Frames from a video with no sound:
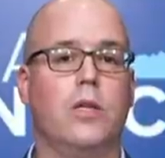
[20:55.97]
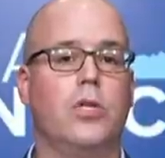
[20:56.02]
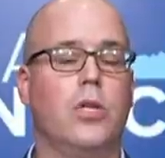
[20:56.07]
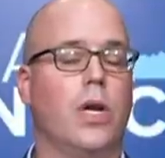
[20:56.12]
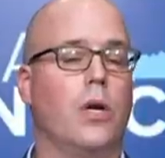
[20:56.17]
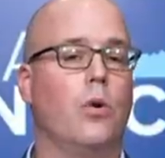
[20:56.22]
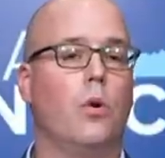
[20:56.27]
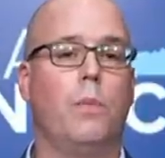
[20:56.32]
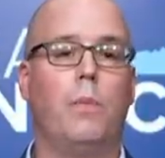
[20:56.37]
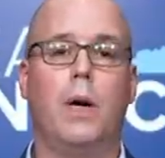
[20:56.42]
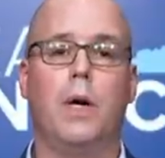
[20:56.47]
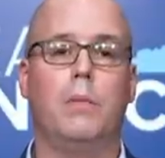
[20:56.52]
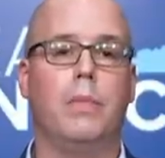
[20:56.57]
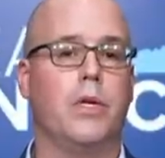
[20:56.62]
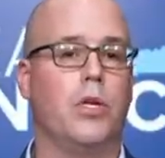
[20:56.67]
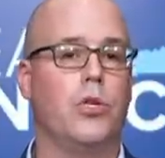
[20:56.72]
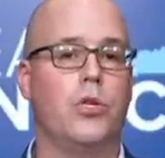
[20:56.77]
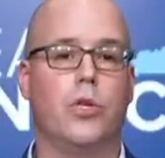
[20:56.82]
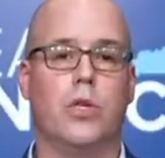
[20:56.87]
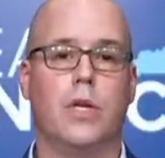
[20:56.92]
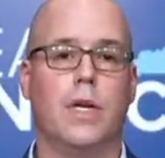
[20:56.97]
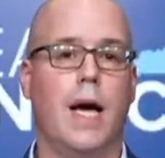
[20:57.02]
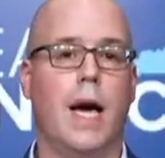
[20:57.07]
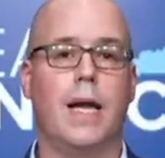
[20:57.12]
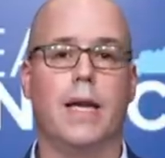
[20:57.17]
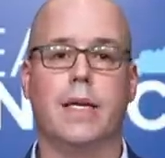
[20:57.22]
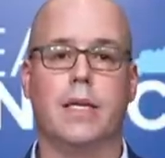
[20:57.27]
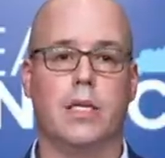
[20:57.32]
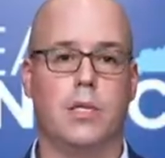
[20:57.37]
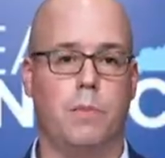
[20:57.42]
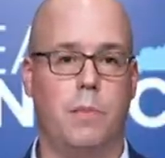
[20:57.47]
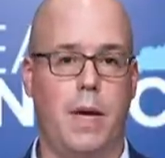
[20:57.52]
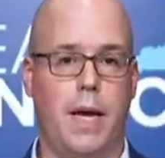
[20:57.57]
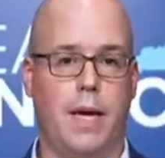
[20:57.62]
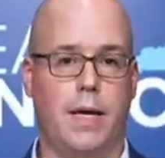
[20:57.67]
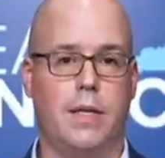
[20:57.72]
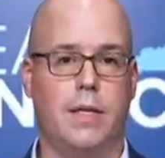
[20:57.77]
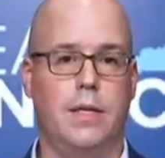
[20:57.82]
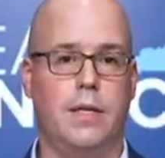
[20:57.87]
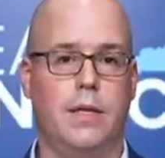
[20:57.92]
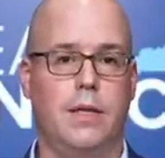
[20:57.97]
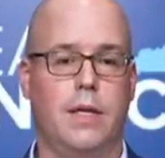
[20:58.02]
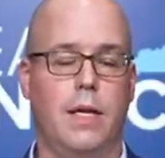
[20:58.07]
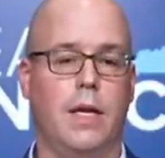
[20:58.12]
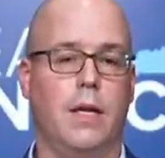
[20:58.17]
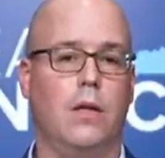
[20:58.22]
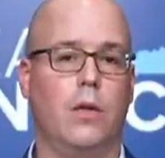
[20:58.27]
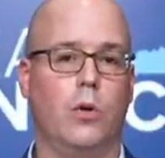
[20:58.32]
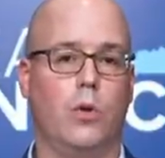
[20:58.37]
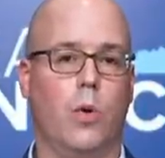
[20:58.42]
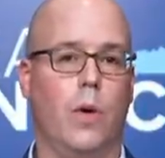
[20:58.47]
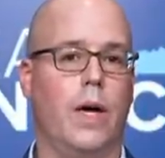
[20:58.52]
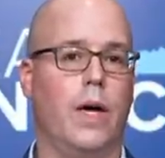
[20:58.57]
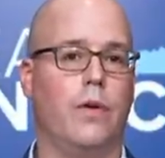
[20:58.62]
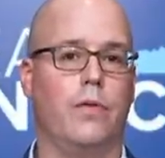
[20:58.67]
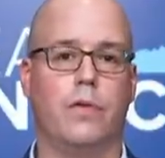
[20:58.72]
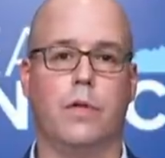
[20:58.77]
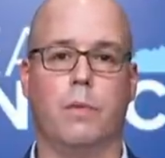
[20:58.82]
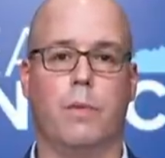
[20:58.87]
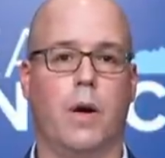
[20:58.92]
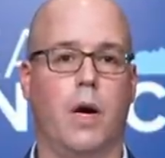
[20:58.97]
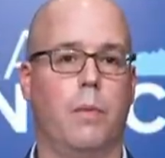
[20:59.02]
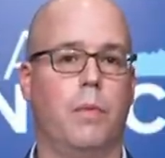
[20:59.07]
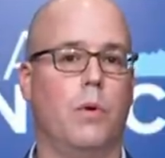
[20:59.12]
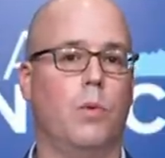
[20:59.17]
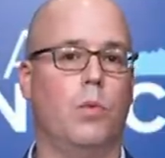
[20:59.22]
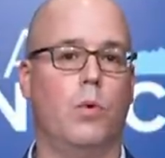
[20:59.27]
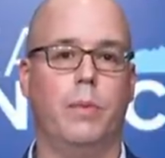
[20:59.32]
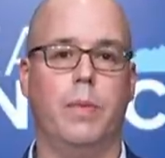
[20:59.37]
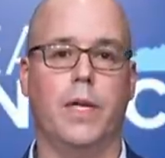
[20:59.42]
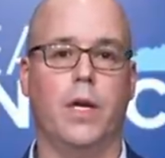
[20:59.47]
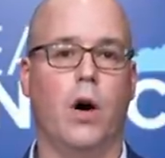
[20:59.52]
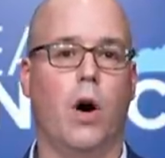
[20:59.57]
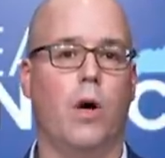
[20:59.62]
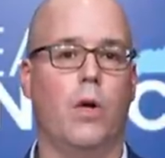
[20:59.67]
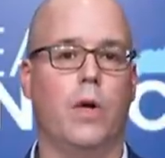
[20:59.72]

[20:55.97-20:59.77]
The general public should not expect that a local health department will be